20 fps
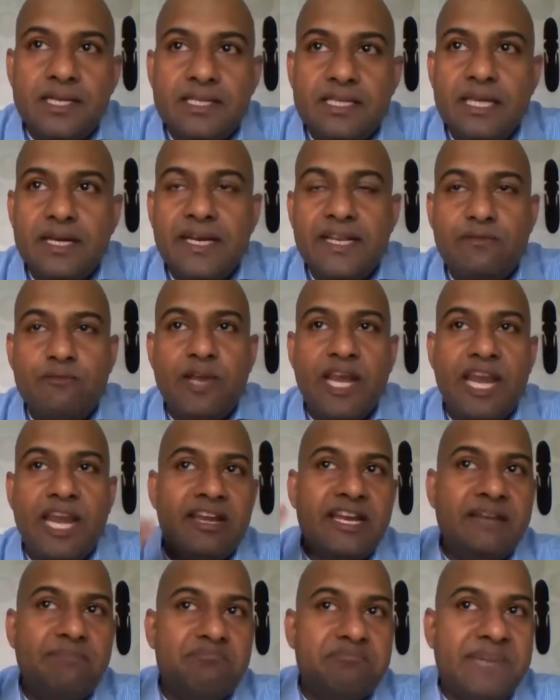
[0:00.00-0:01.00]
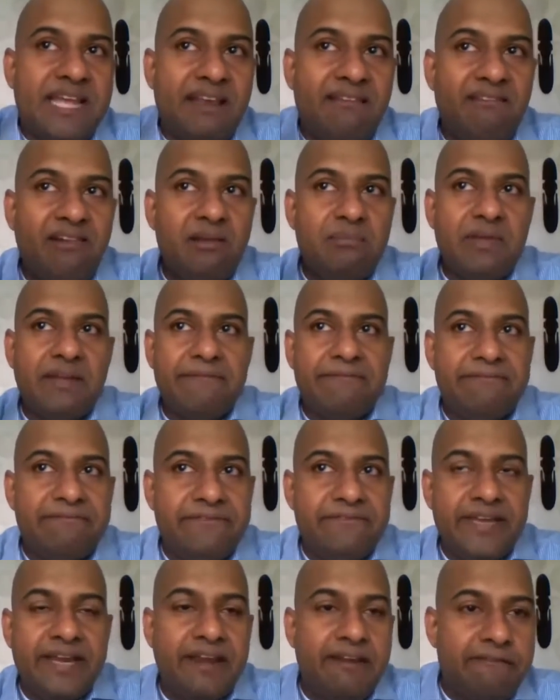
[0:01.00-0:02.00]
When I delivered my
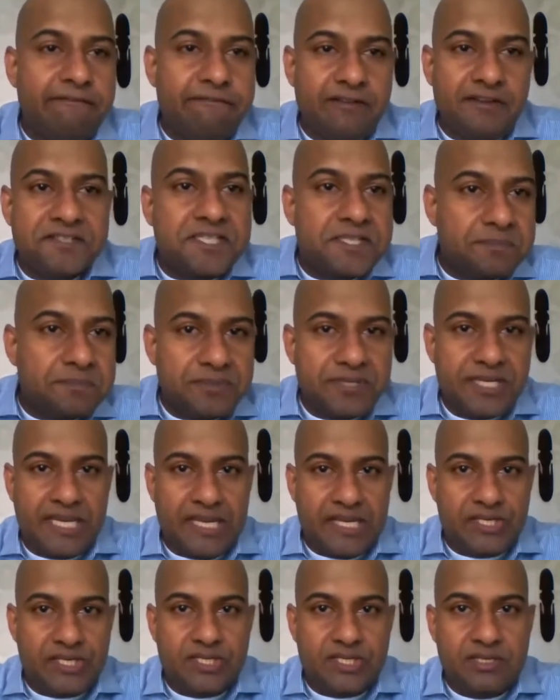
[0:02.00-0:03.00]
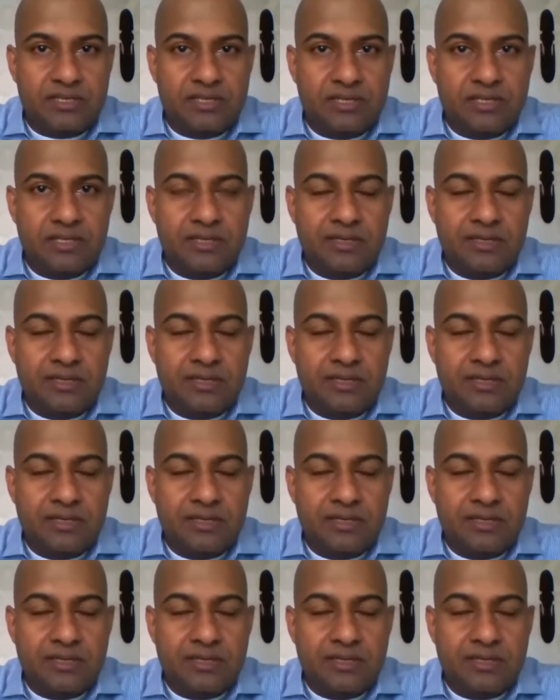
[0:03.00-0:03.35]
very first speech,